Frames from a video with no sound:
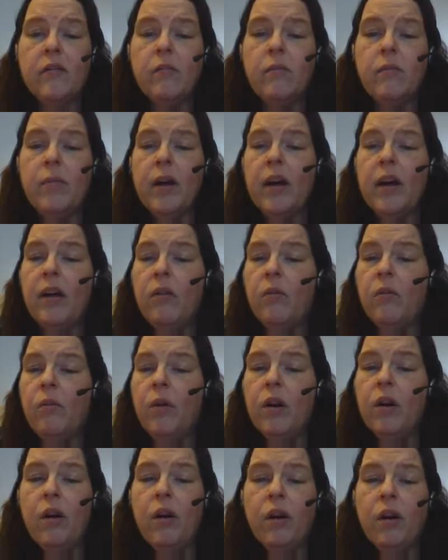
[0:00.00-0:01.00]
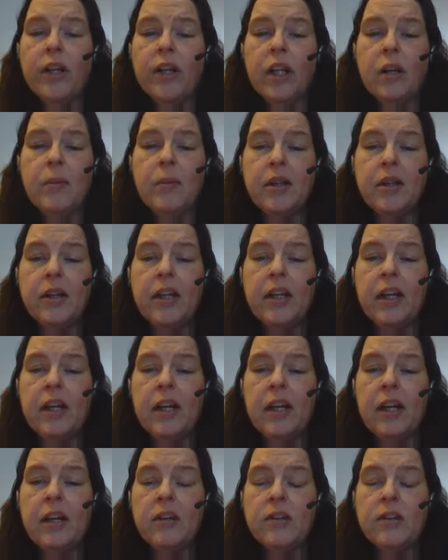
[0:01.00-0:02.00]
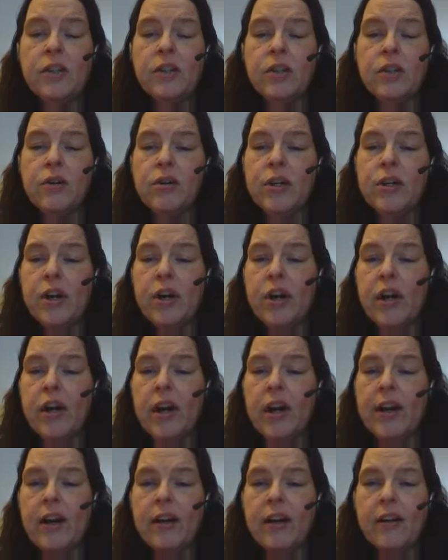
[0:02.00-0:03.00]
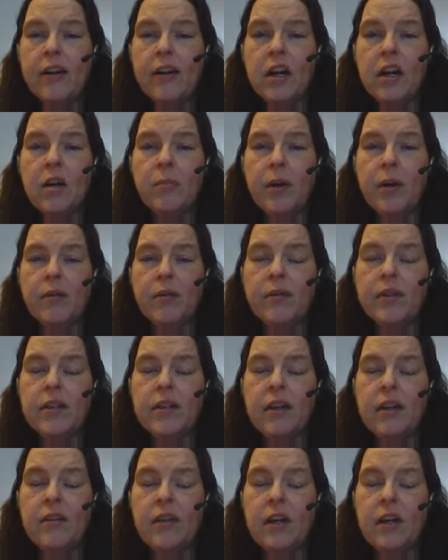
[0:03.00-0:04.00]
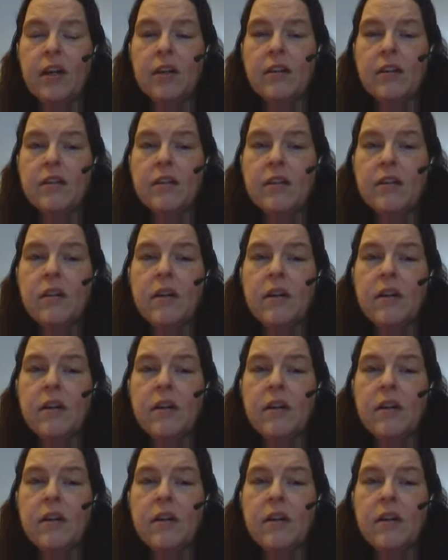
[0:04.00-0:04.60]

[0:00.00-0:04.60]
But we're only be looking into ternary ionic compounds in the end.